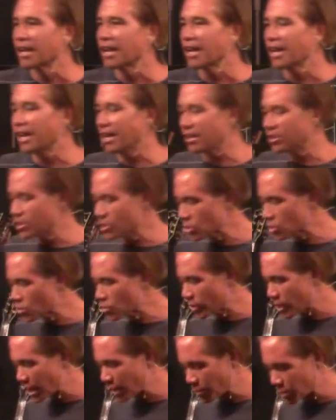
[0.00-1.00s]
And this is
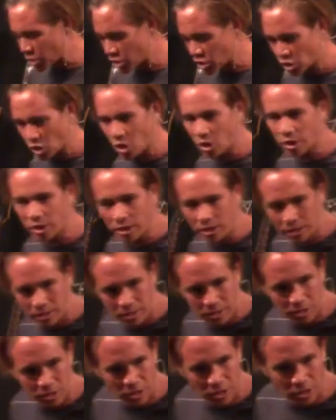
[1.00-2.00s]
when I was starting
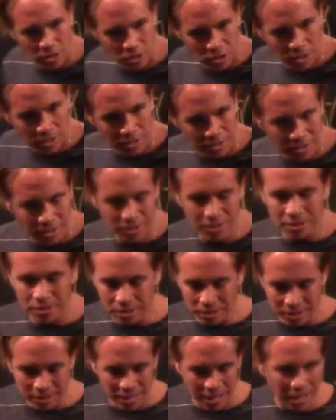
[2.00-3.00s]
a, a, a,
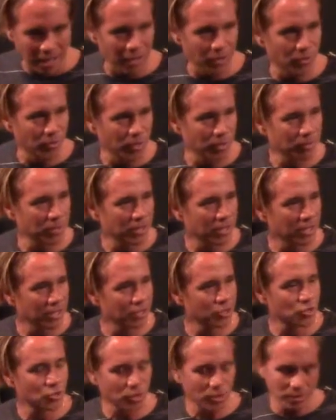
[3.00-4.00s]
a gathering
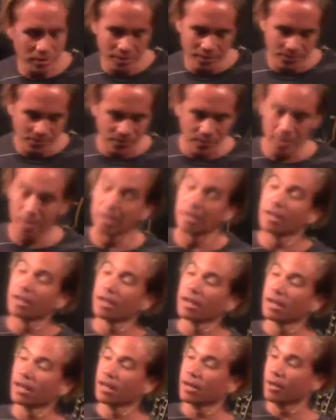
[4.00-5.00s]
because
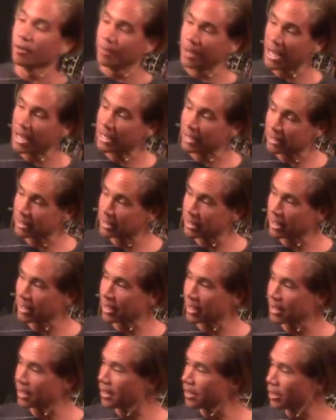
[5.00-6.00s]
back in the
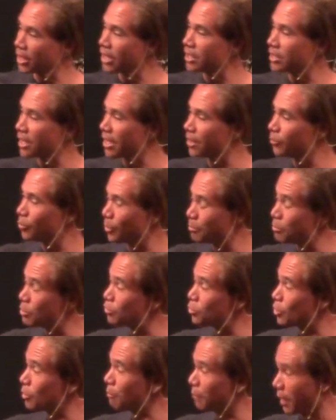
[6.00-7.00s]
day, I, I
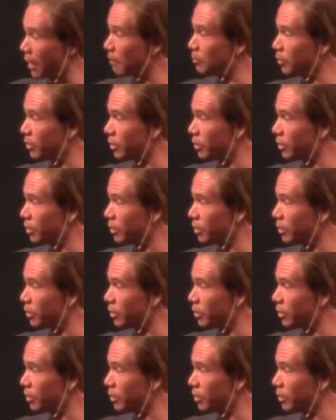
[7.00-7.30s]
moved to Apopka